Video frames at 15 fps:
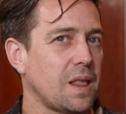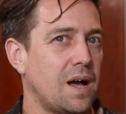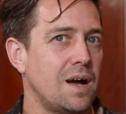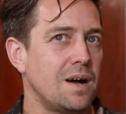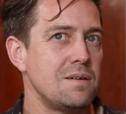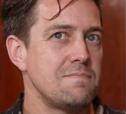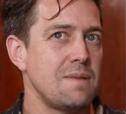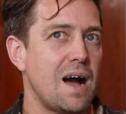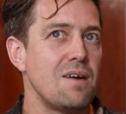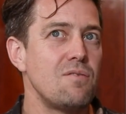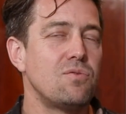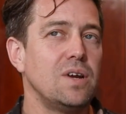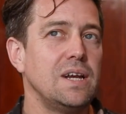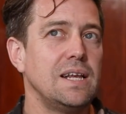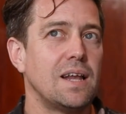I
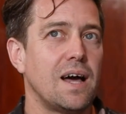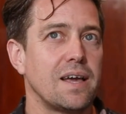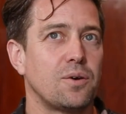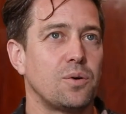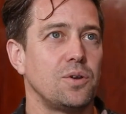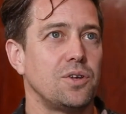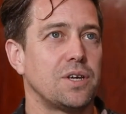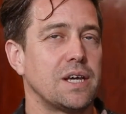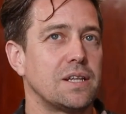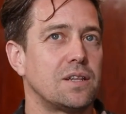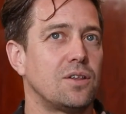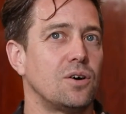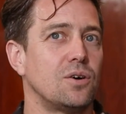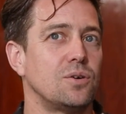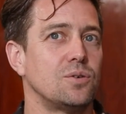really like when you get
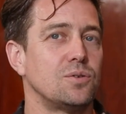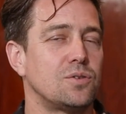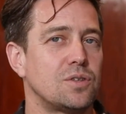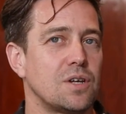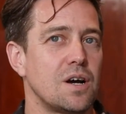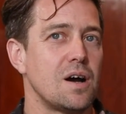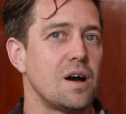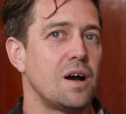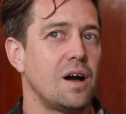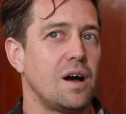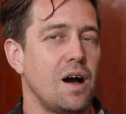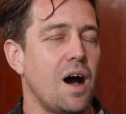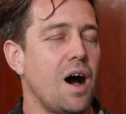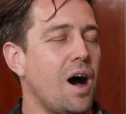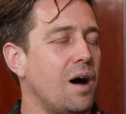those
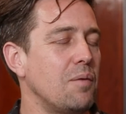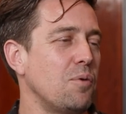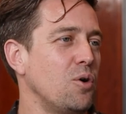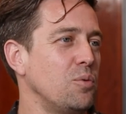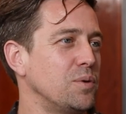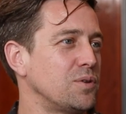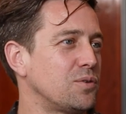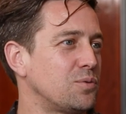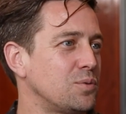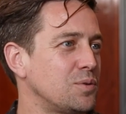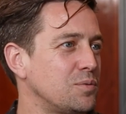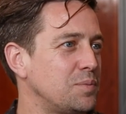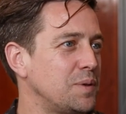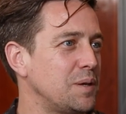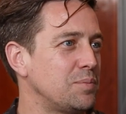aha moments,
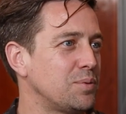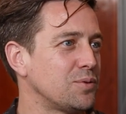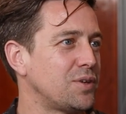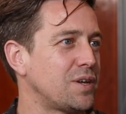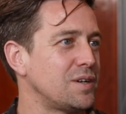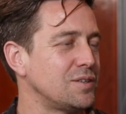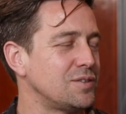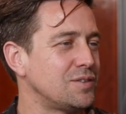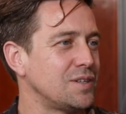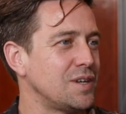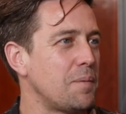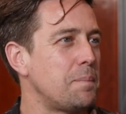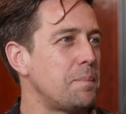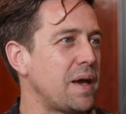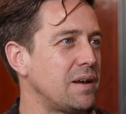when people suddenly see
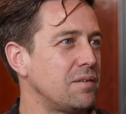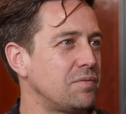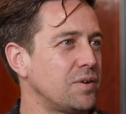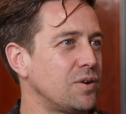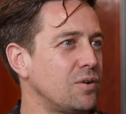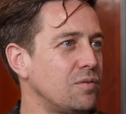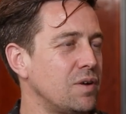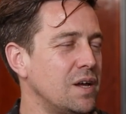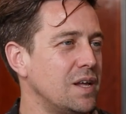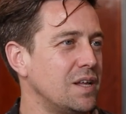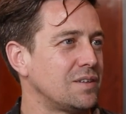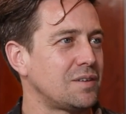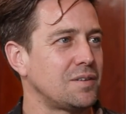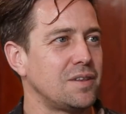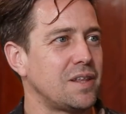a benefit of
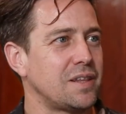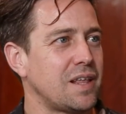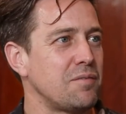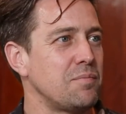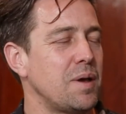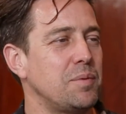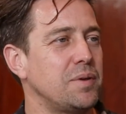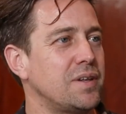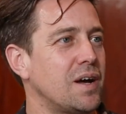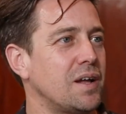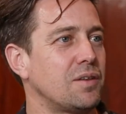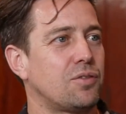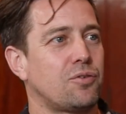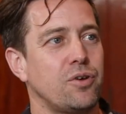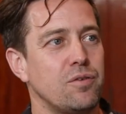something that they've maybe
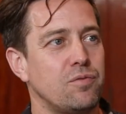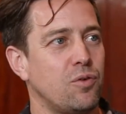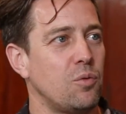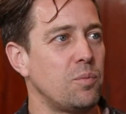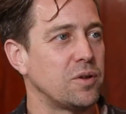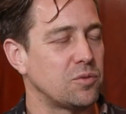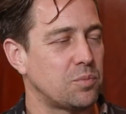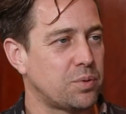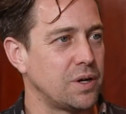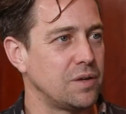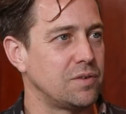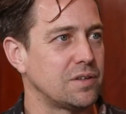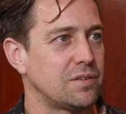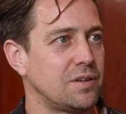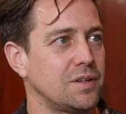done 3 or 4 months
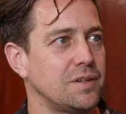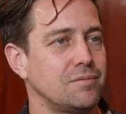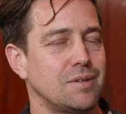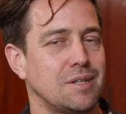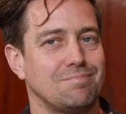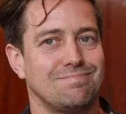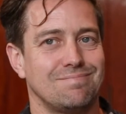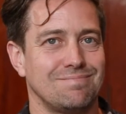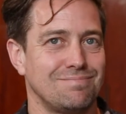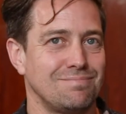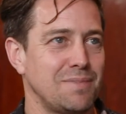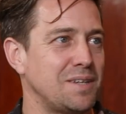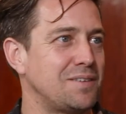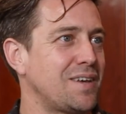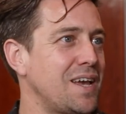previously, like
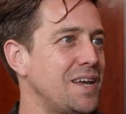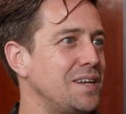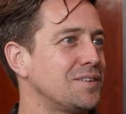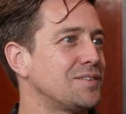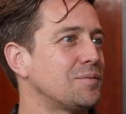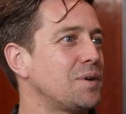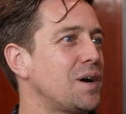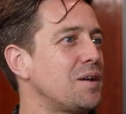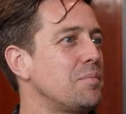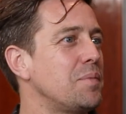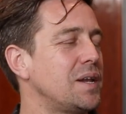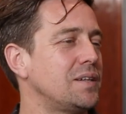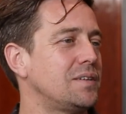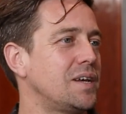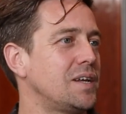maintaining some kind of
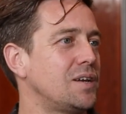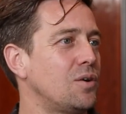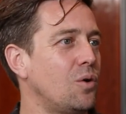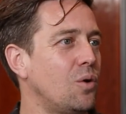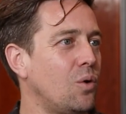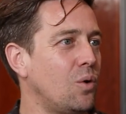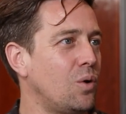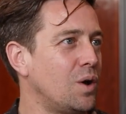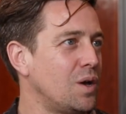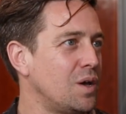metadata, or